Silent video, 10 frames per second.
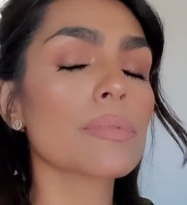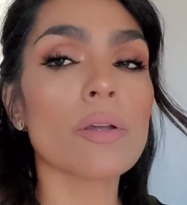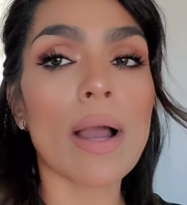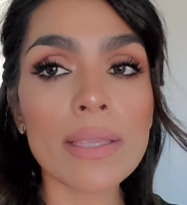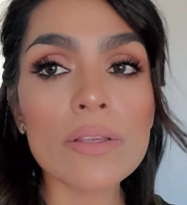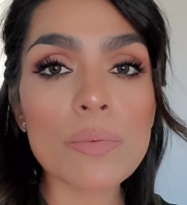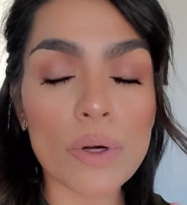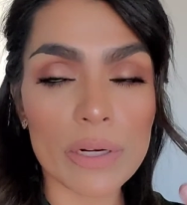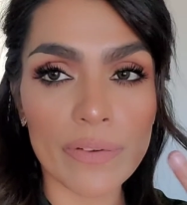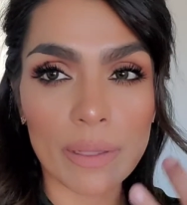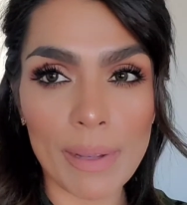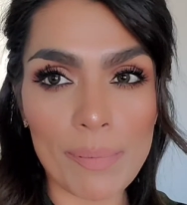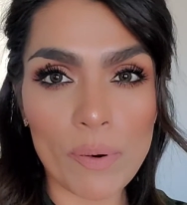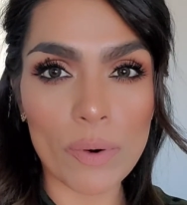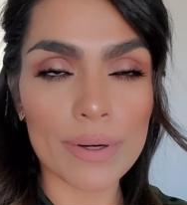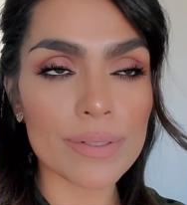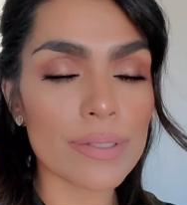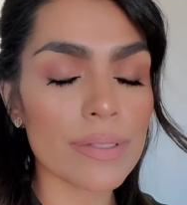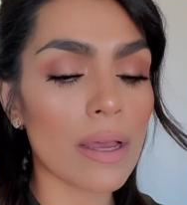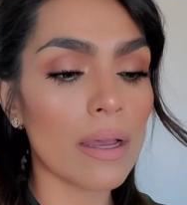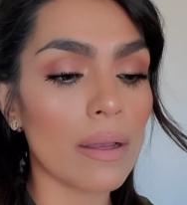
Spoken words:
so I use it more to fill in my pores.